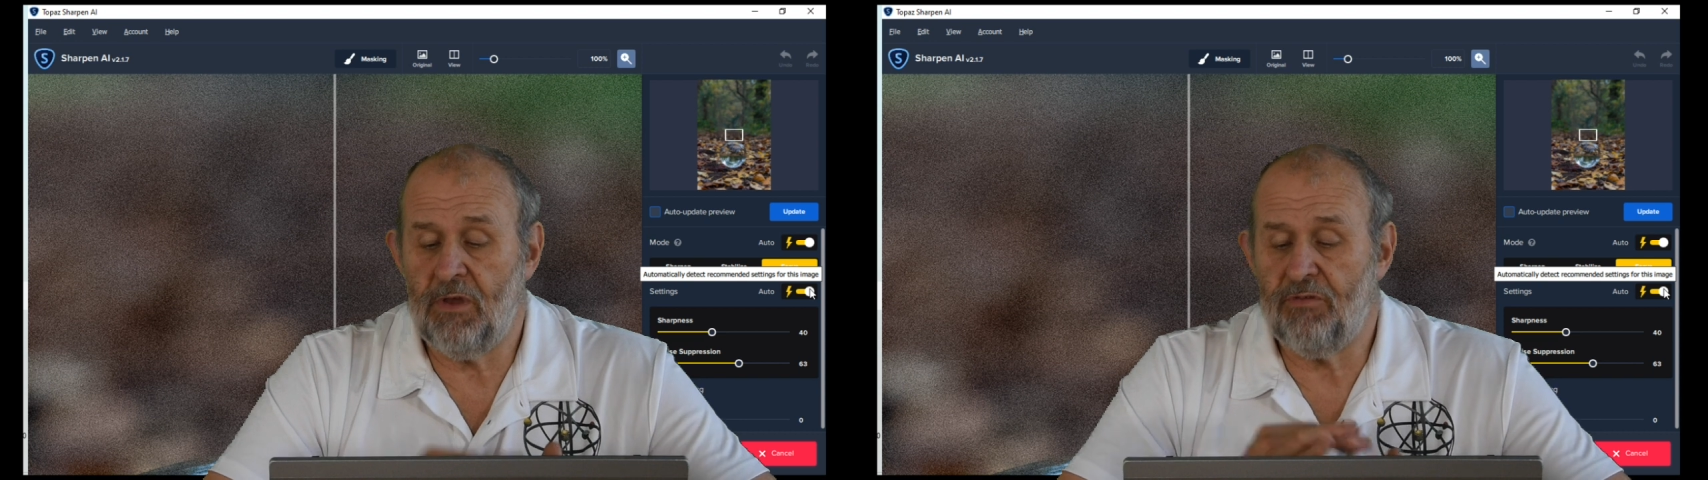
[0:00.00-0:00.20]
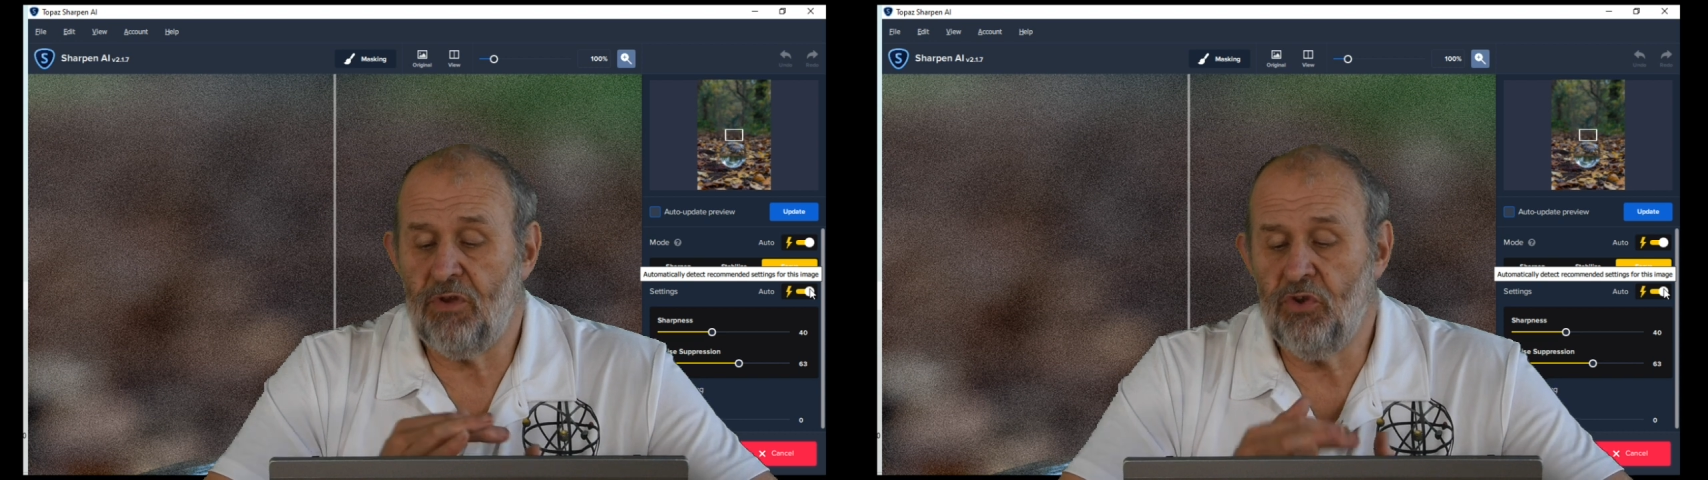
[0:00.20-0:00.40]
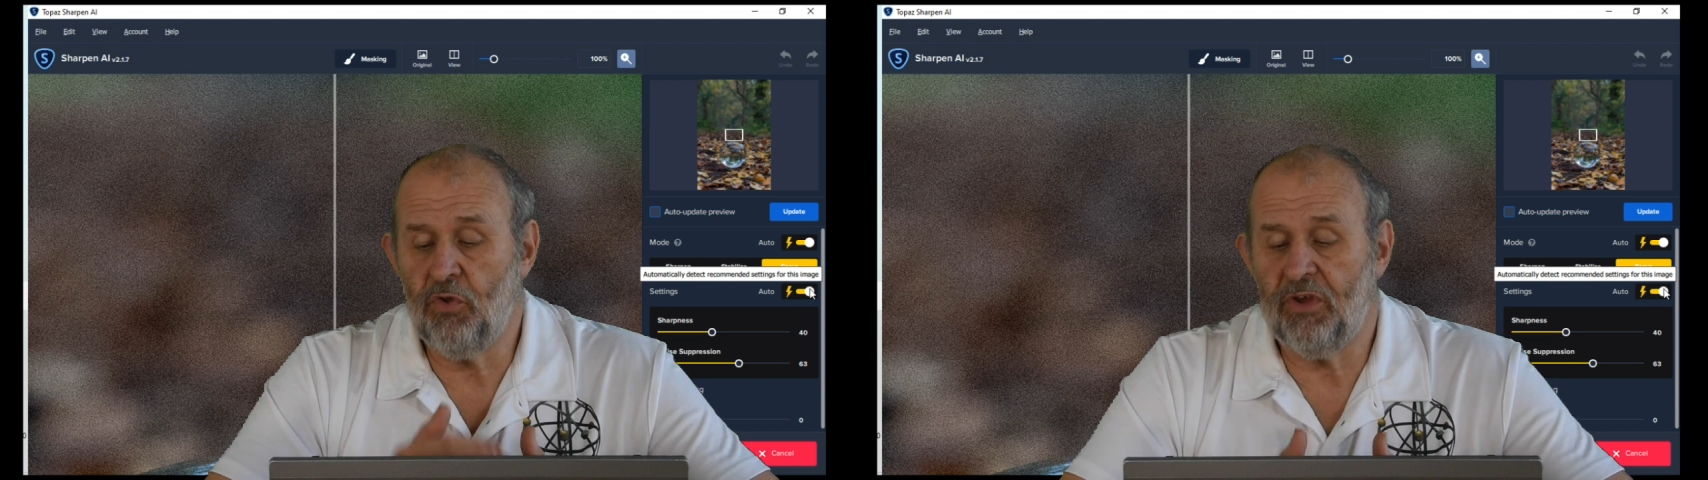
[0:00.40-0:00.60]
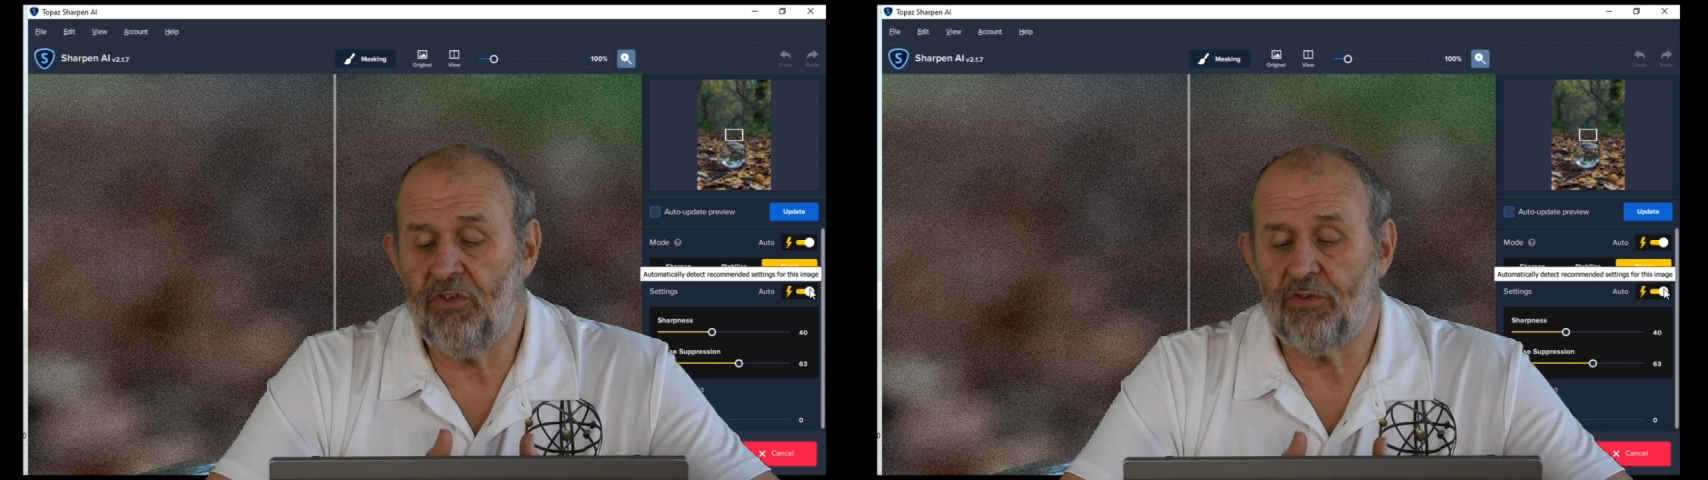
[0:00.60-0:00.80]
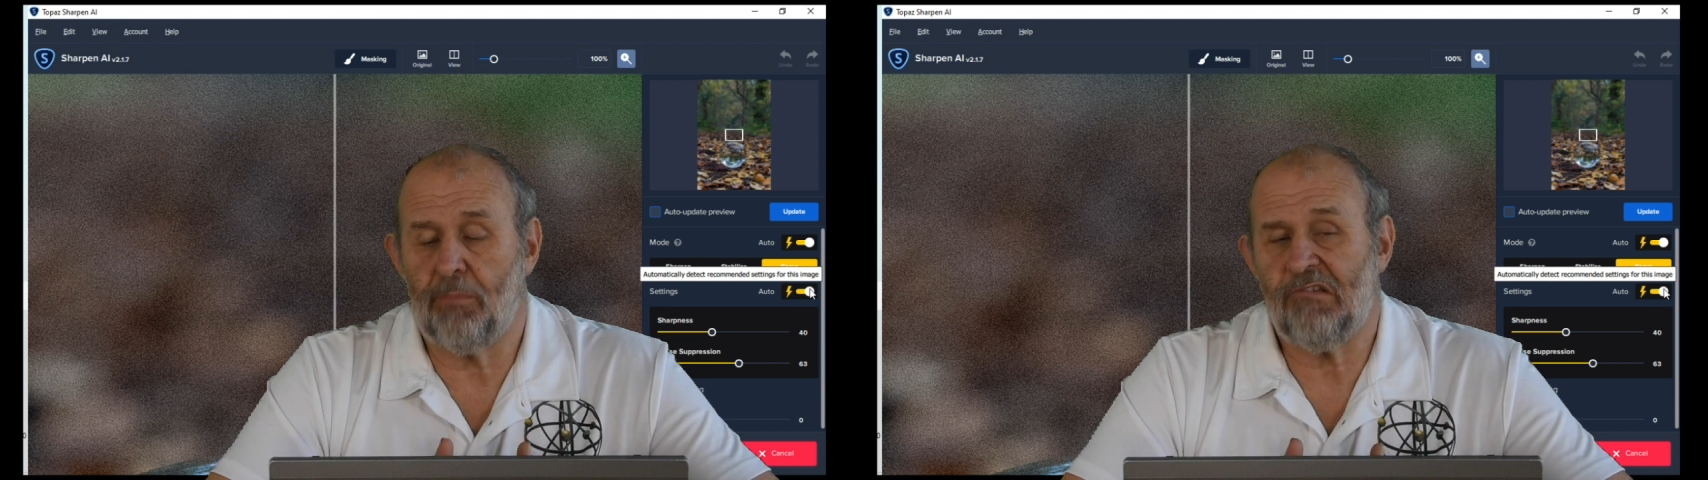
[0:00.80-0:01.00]
ever use
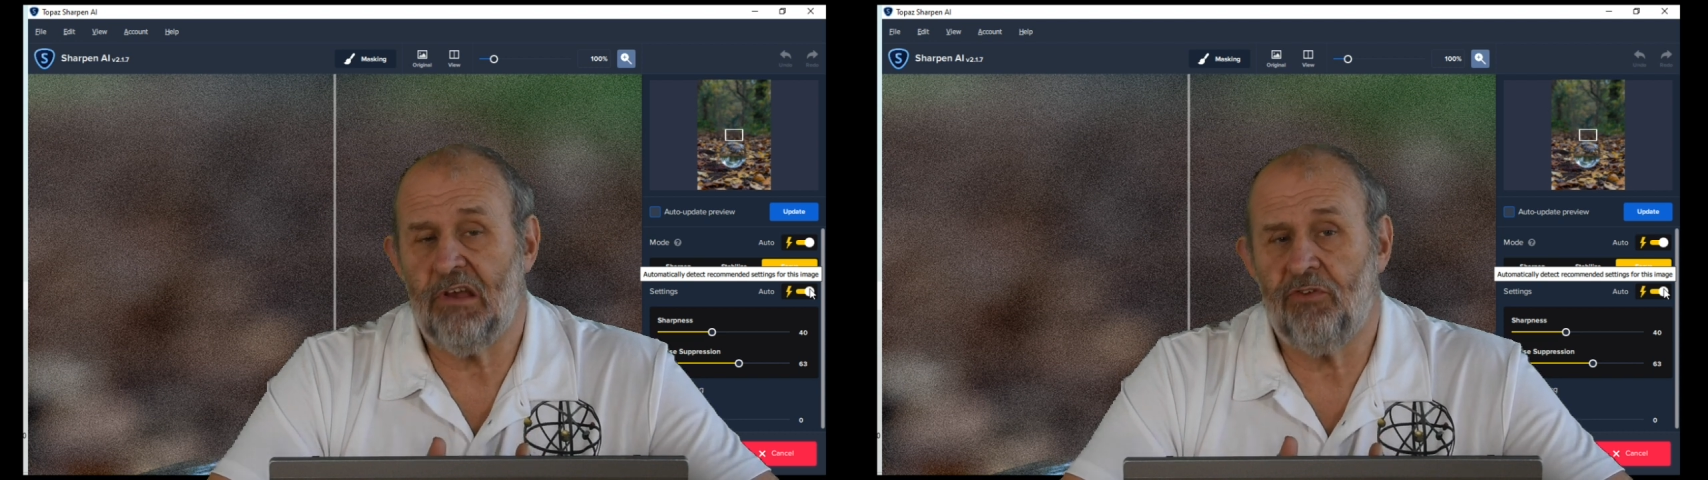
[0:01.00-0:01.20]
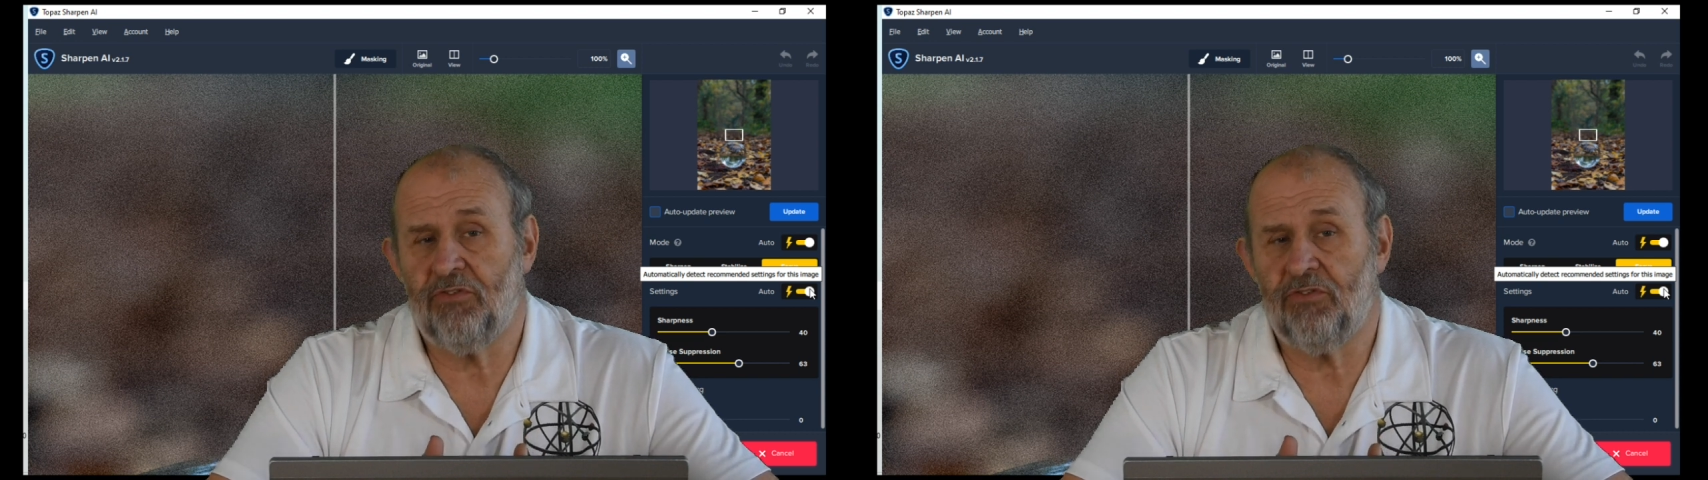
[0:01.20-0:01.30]
noise suppress,